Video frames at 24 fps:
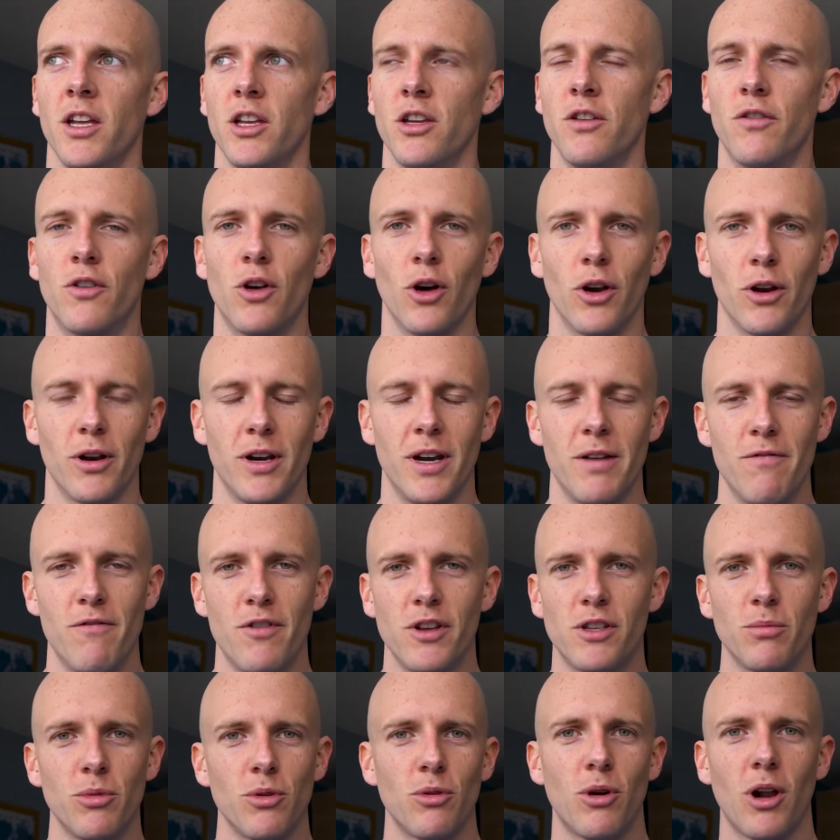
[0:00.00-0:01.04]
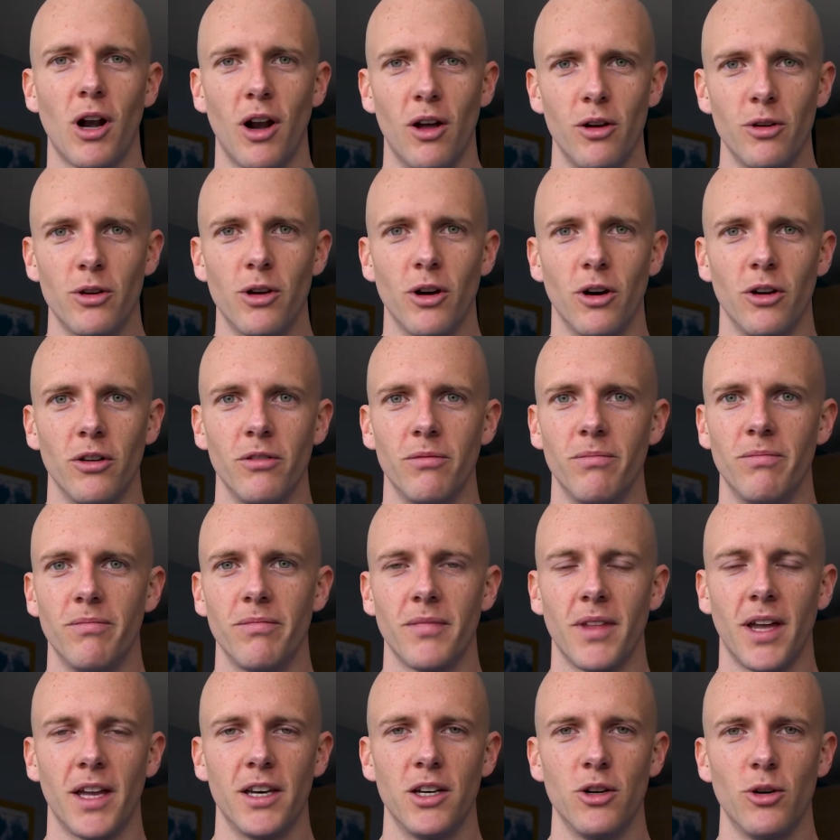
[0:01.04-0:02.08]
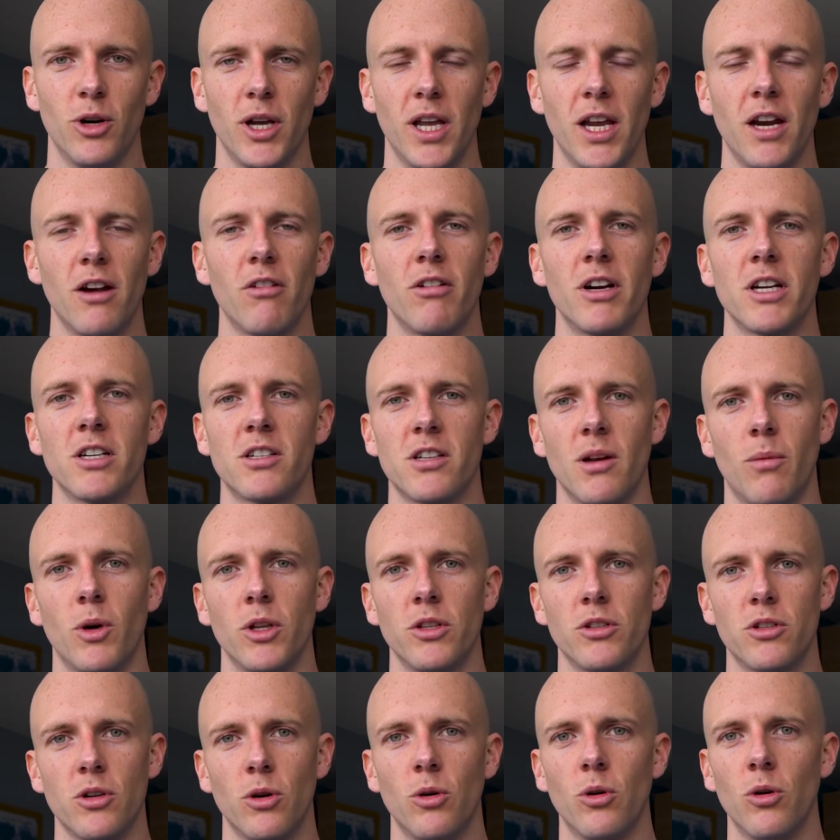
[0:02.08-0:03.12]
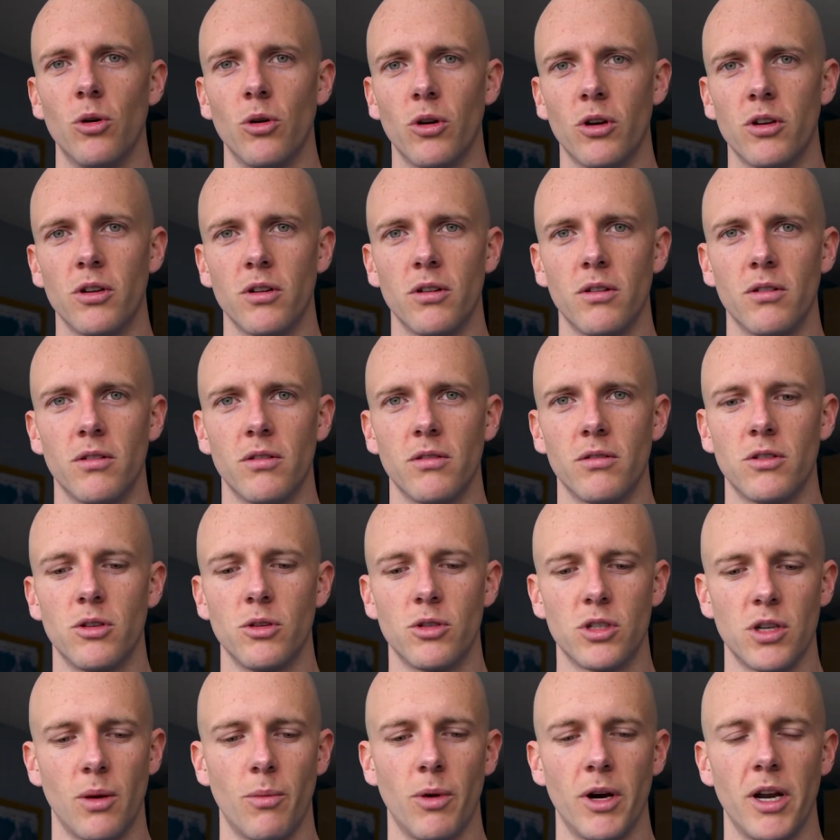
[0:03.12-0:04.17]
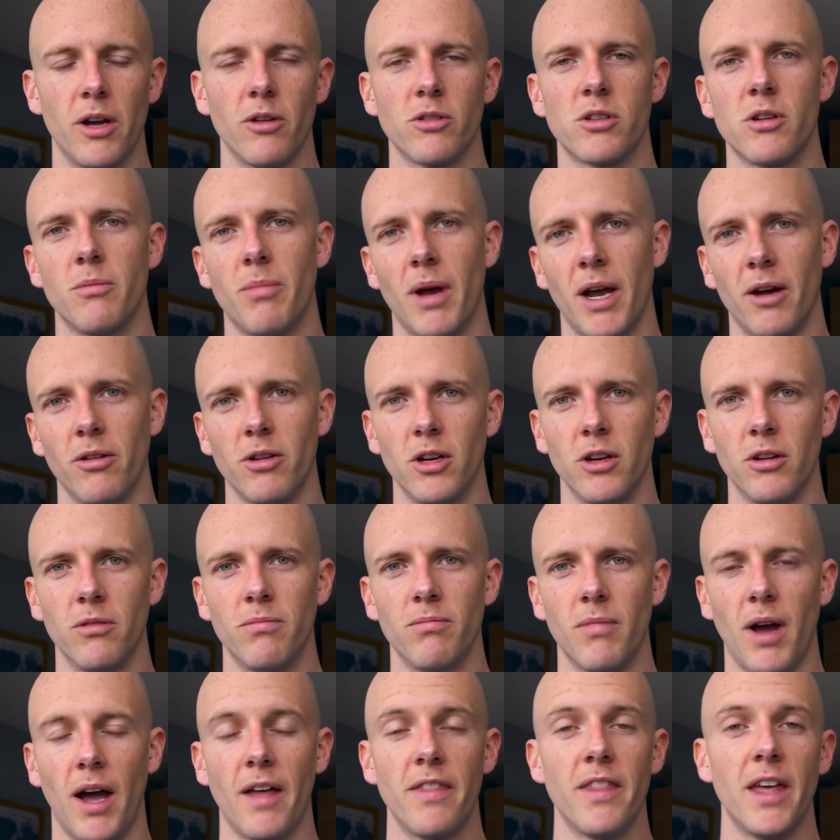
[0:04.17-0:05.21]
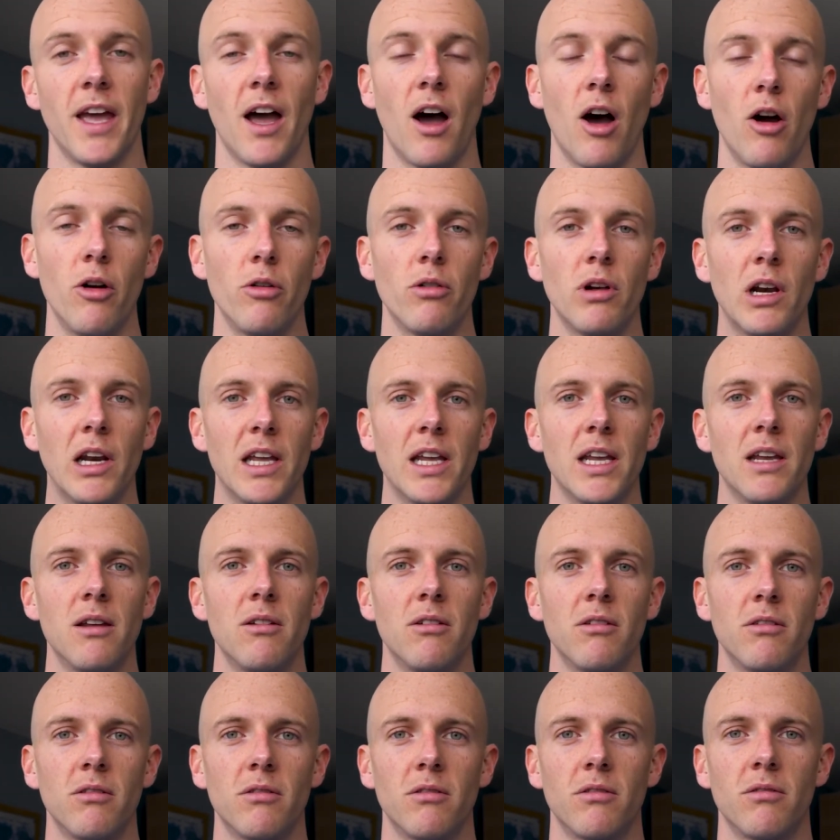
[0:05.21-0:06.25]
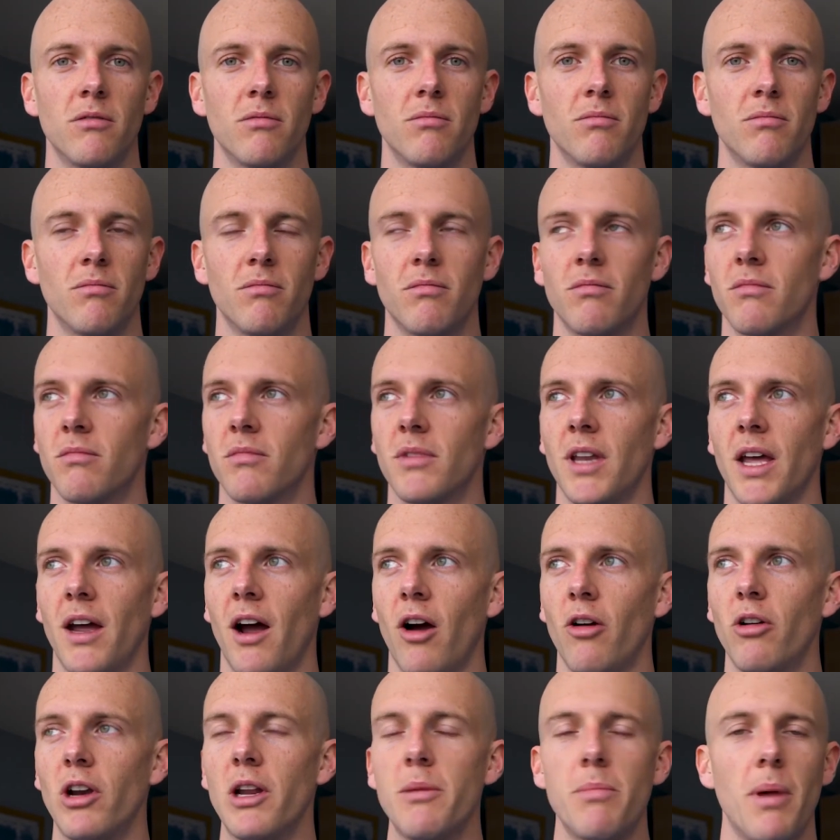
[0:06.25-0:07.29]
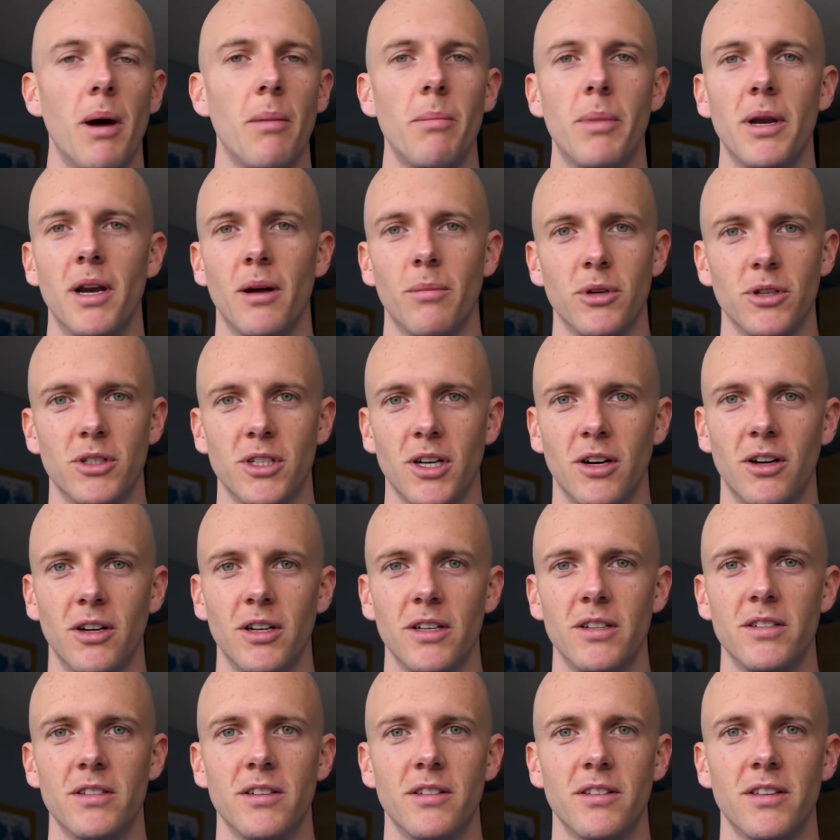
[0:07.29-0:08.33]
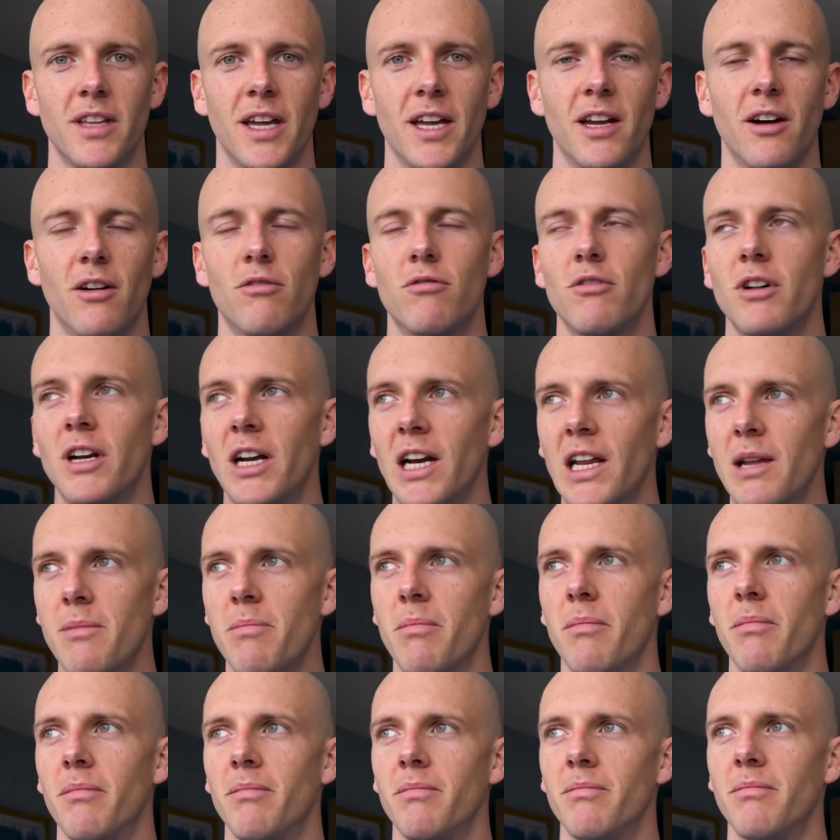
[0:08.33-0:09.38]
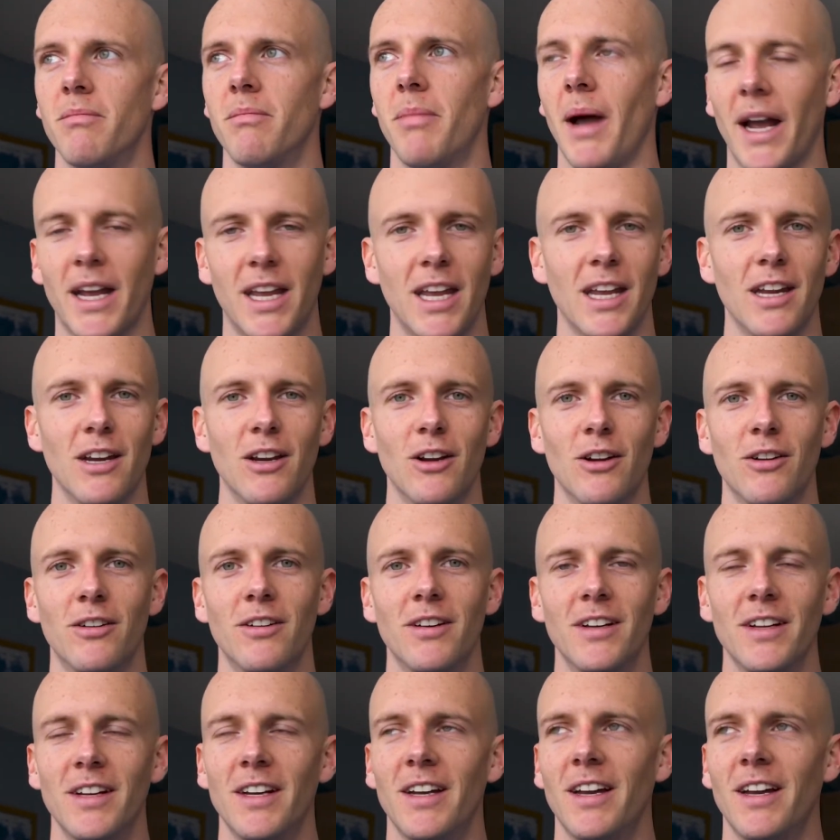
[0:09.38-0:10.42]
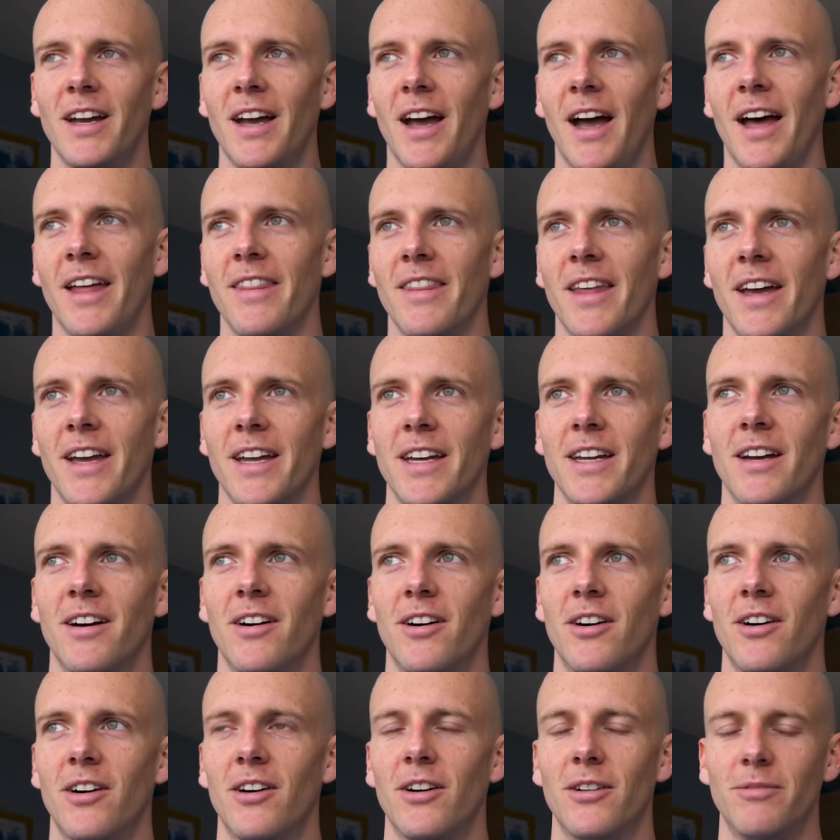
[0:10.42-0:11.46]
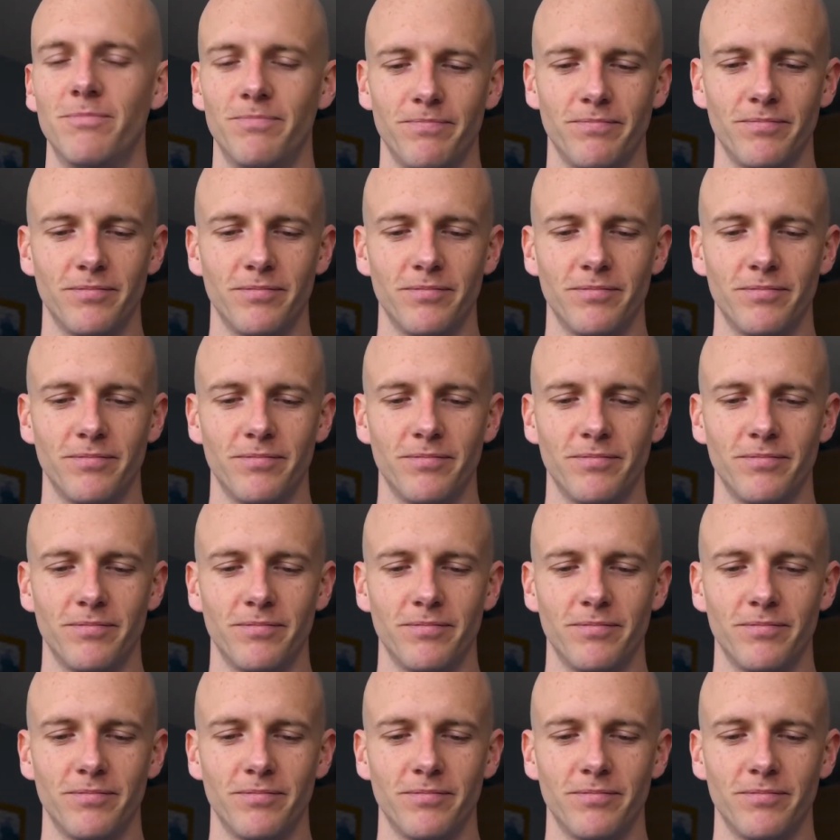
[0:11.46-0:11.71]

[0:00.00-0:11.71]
you've got an invisible cloak on and you're hearing someone talk to someone else about you and they're only they're only pumping up your tires they are really backing you and they are